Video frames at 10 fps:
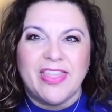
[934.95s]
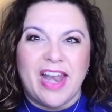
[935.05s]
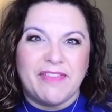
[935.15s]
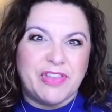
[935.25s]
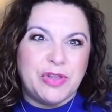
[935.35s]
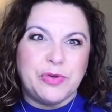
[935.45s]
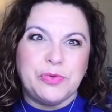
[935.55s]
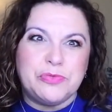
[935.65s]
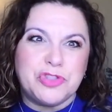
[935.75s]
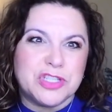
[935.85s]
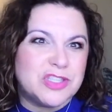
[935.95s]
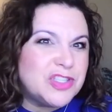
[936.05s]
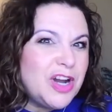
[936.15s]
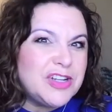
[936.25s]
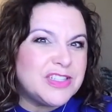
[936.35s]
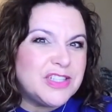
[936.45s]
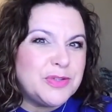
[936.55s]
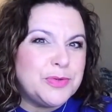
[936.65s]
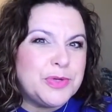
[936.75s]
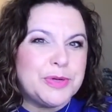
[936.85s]
that if you just start
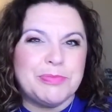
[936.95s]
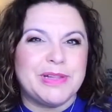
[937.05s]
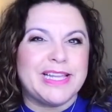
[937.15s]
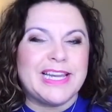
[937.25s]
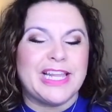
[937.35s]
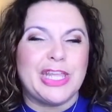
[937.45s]
to complete it,